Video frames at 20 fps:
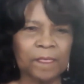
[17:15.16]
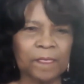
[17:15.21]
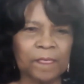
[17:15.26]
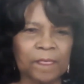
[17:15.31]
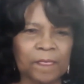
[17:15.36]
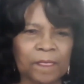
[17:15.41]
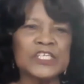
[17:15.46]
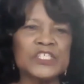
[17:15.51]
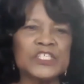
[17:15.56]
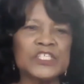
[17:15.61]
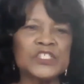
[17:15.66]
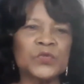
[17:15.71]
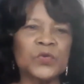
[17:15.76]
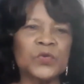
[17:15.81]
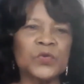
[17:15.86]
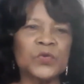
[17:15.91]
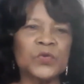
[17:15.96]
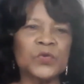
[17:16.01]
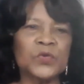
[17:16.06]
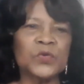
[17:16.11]
This
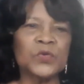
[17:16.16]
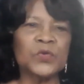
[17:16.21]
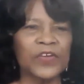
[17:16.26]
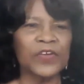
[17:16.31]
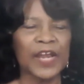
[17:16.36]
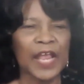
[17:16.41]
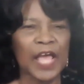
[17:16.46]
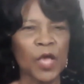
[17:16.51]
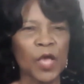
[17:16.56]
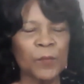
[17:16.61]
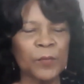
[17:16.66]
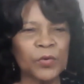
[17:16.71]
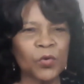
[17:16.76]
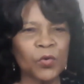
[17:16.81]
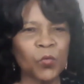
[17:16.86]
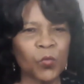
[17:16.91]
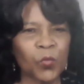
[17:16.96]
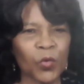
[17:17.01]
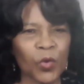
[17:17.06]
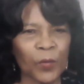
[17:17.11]
phenomenal
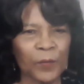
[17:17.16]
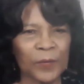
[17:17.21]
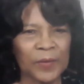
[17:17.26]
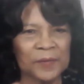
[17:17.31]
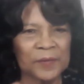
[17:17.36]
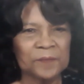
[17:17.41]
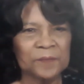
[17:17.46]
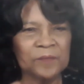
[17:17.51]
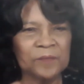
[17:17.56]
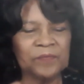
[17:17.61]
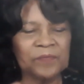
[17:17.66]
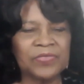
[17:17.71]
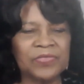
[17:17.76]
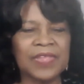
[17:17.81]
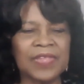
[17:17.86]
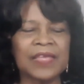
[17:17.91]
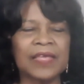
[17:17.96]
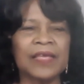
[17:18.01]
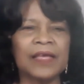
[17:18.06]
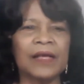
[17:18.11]
woman
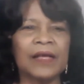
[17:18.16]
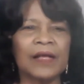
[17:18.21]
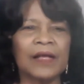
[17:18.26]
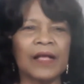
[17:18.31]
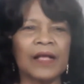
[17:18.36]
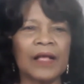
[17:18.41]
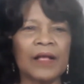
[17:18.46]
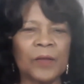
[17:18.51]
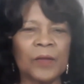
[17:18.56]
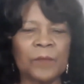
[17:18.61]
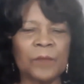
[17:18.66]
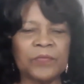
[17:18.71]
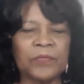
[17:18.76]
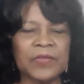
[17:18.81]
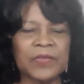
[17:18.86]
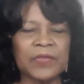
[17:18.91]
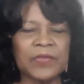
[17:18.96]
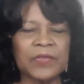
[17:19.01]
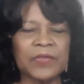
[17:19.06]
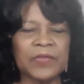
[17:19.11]
um,
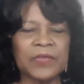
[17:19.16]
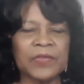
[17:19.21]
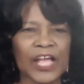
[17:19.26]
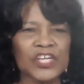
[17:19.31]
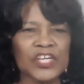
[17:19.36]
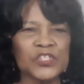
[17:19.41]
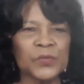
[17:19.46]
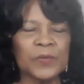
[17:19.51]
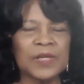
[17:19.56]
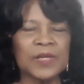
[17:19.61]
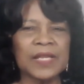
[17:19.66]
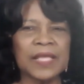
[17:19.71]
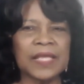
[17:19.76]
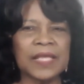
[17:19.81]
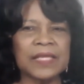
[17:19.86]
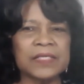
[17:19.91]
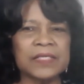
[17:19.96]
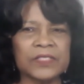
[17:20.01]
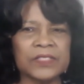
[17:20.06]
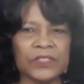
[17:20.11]

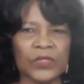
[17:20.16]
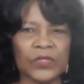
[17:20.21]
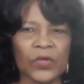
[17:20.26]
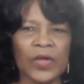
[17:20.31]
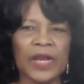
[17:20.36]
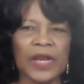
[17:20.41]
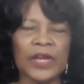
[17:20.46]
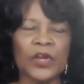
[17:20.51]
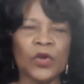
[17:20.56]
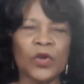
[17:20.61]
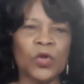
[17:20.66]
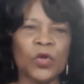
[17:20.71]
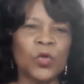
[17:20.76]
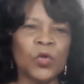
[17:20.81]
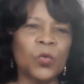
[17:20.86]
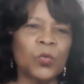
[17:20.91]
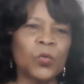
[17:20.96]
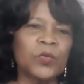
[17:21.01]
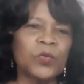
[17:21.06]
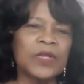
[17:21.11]
actually started her
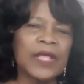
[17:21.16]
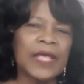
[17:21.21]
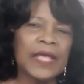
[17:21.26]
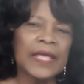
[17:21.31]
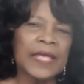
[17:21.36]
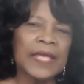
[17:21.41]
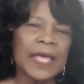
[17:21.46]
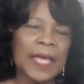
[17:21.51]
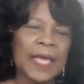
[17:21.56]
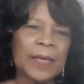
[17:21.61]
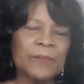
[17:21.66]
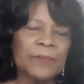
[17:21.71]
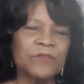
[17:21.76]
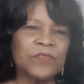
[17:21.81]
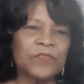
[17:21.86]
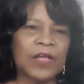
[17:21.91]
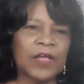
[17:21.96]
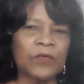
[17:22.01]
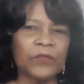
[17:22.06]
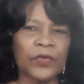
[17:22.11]
own
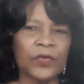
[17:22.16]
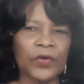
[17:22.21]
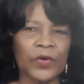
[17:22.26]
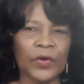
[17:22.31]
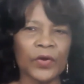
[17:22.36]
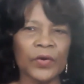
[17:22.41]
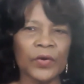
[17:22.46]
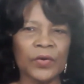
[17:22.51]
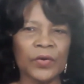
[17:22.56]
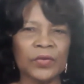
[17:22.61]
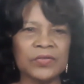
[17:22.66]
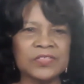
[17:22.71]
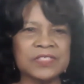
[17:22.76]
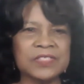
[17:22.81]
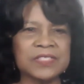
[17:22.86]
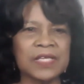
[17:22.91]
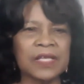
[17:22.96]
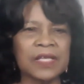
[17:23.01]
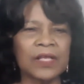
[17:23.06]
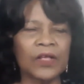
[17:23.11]
Camp Founder
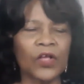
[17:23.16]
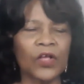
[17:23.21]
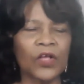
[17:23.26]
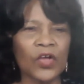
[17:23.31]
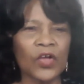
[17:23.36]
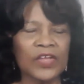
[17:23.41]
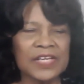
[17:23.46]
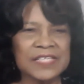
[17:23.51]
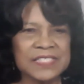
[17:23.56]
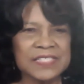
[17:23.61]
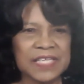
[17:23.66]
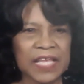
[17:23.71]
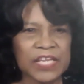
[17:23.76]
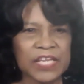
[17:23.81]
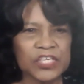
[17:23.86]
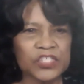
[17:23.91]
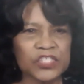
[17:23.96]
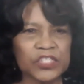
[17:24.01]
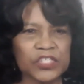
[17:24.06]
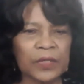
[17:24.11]
Girls
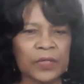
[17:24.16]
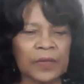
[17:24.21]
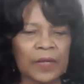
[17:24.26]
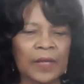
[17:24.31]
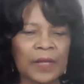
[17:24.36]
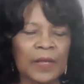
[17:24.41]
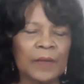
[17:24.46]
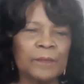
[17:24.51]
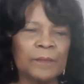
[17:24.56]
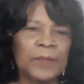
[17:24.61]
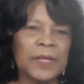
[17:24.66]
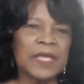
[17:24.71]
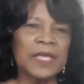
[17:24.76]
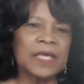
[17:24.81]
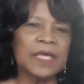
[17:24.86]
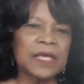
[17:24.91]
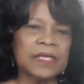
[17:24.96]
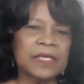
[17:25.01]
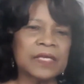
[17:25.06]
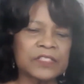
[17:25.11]
organization
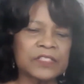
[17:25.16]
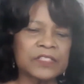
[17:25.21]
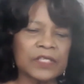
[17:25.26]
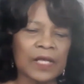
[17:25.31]
because